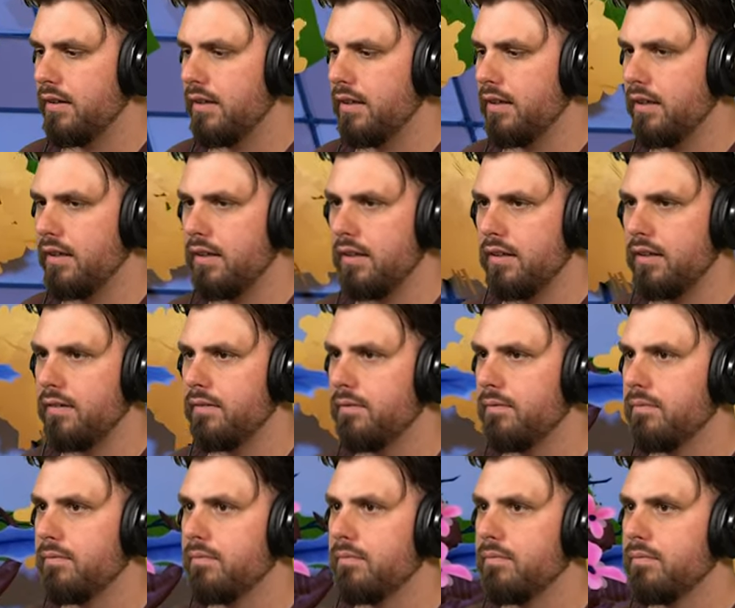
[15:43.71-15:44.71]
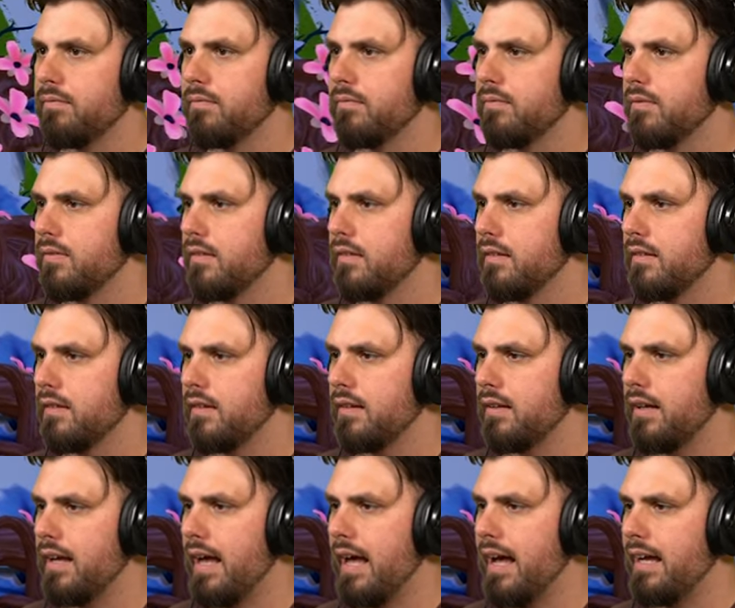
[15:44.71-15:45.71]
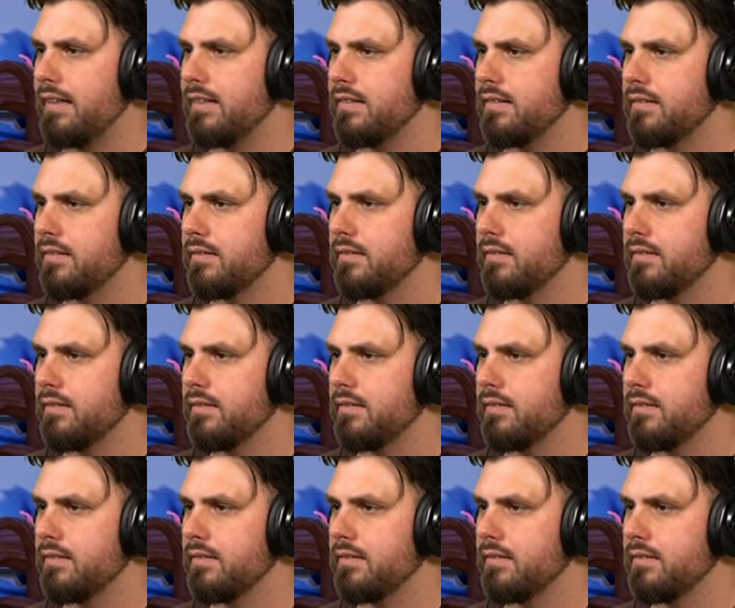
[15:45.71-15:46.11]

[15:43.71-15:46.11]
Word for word: Uh, hat.